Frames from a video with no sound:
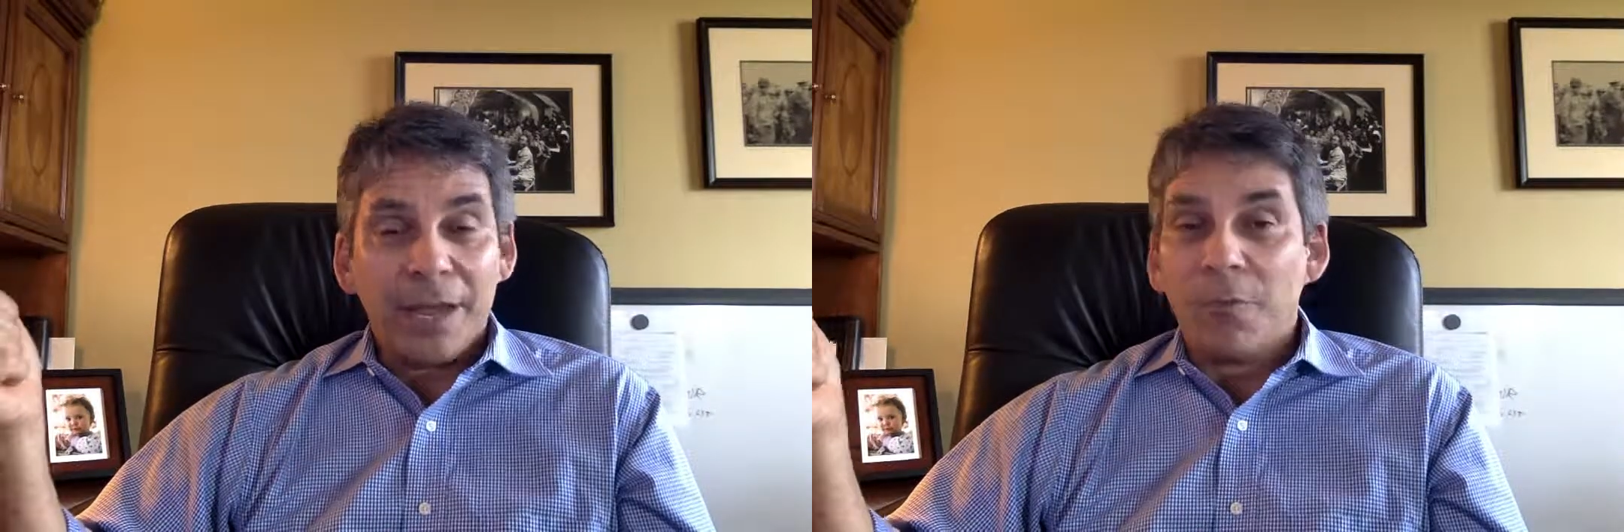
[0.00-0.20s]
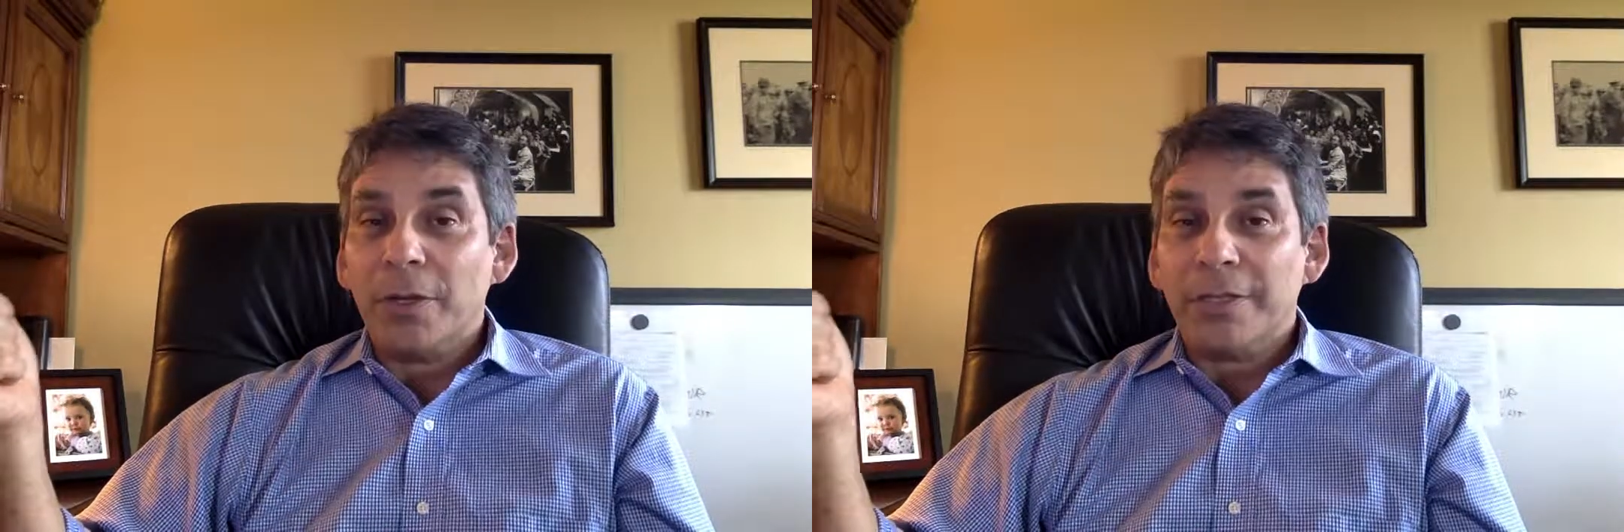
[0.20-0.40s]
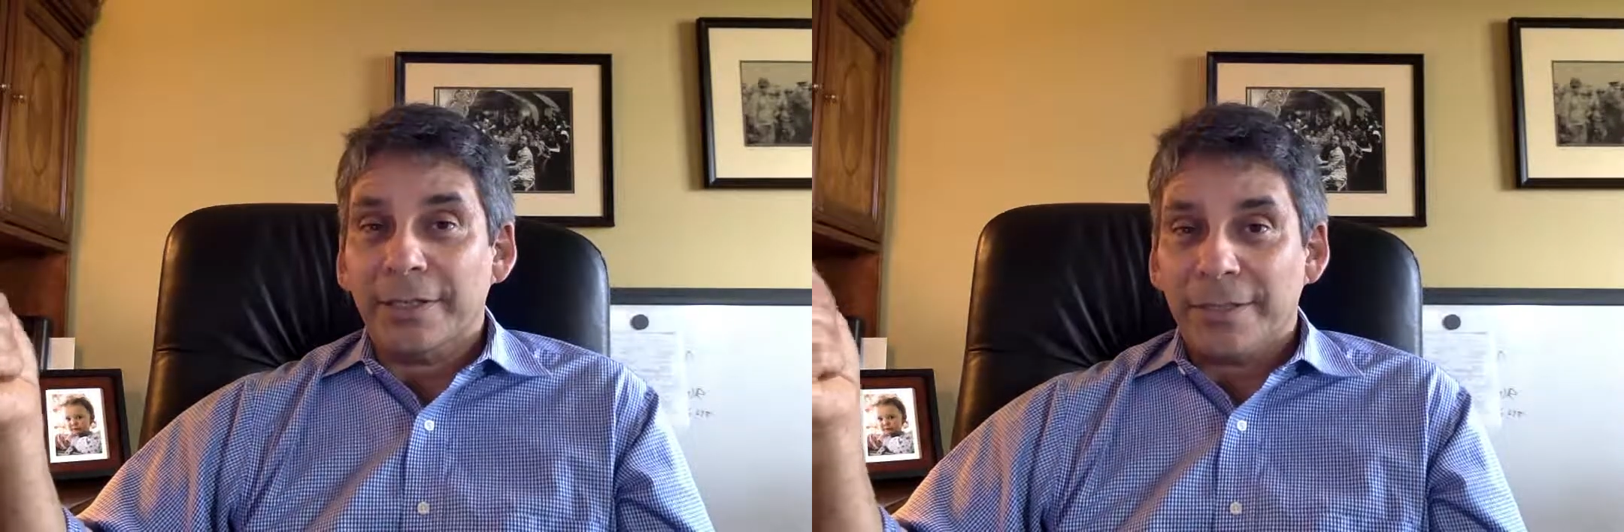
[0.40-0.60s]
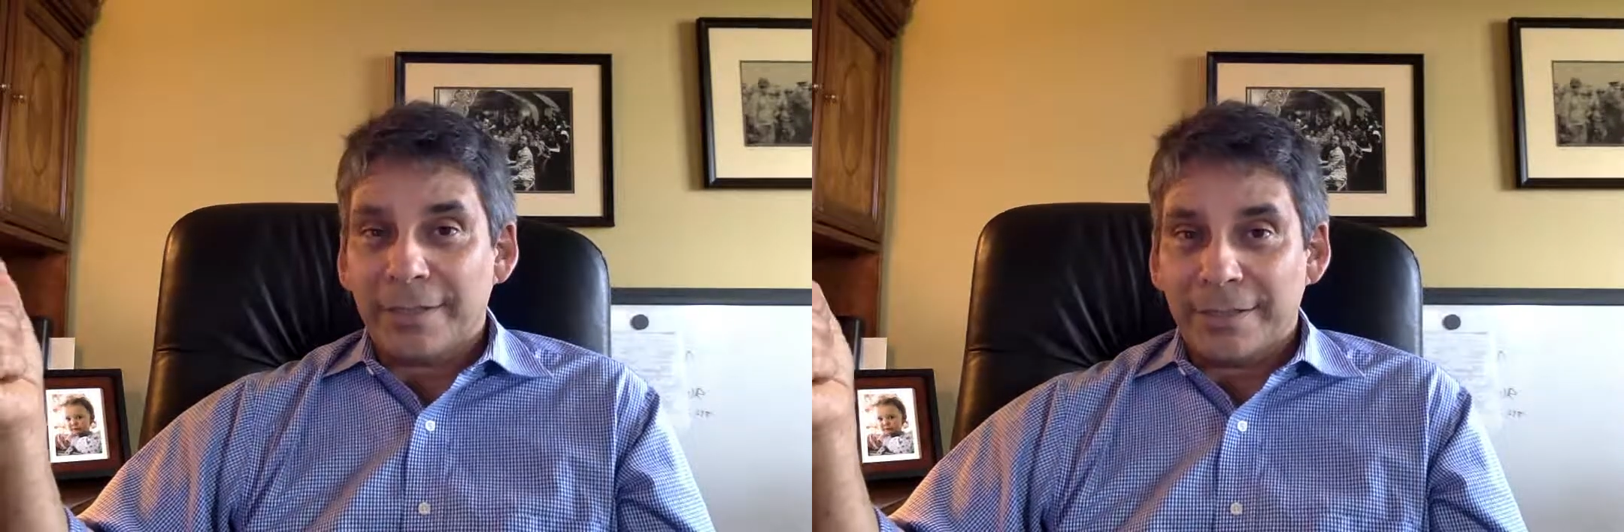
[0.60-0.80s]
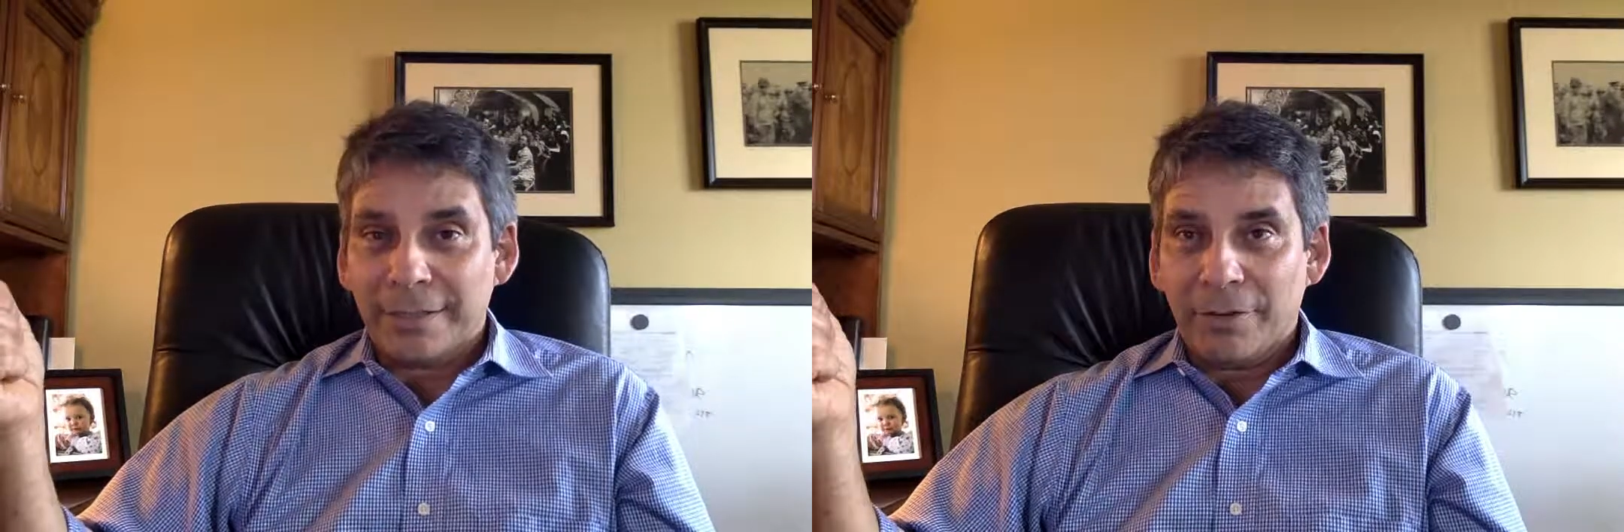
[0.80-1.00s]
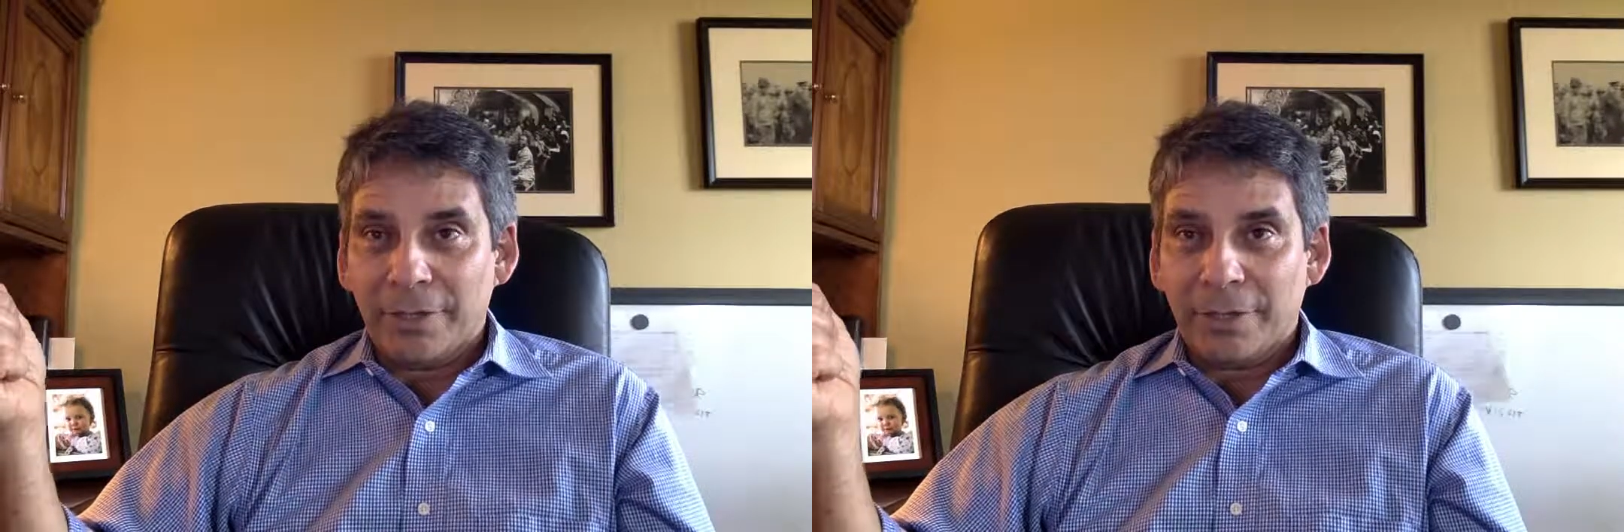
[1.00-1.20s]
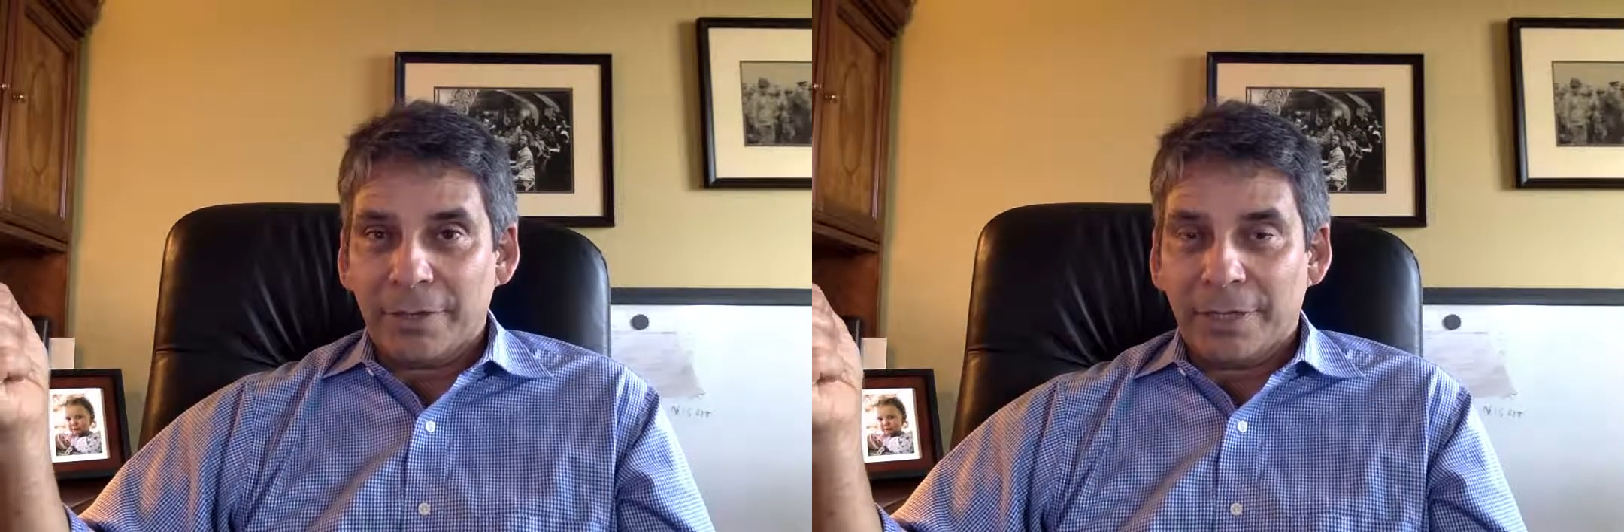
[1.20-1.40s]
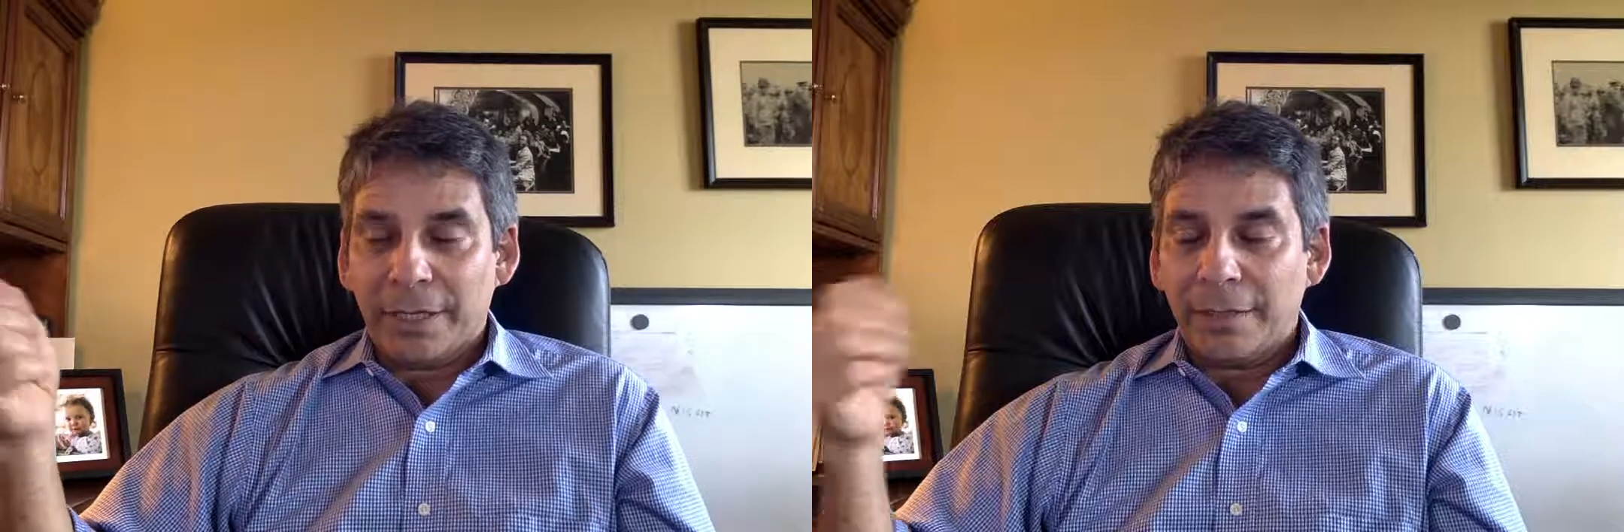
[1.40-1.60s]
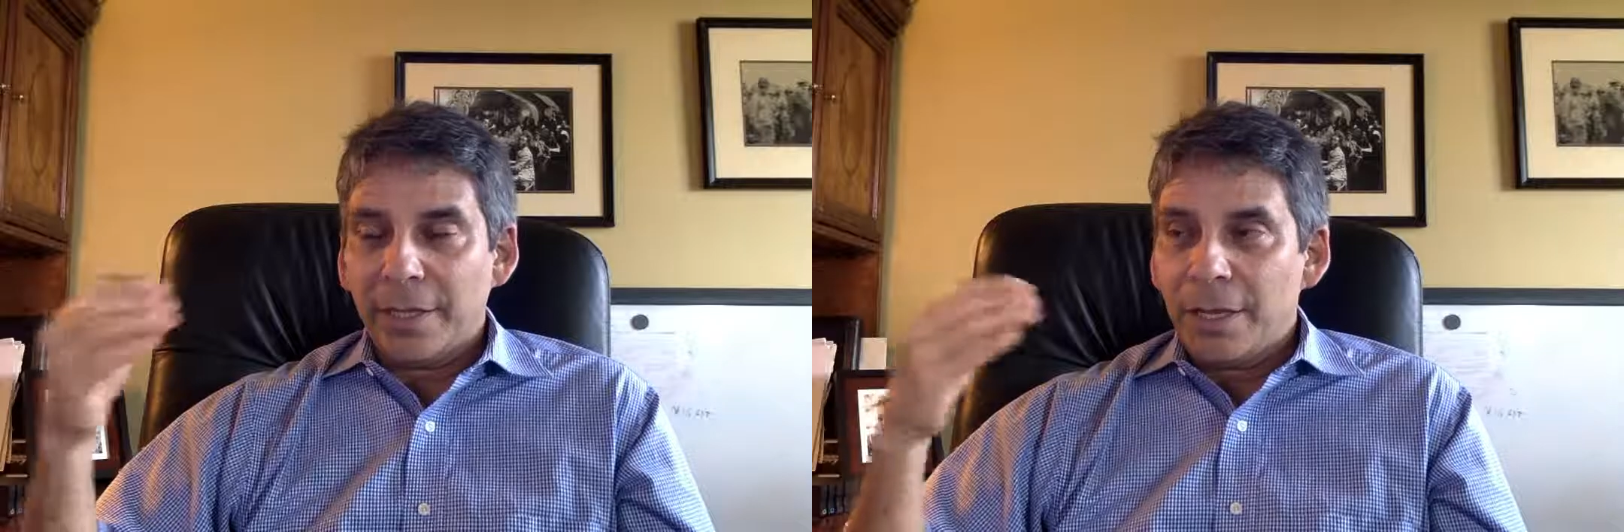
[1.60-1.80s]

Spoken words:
it wasn't necessarily a good thing.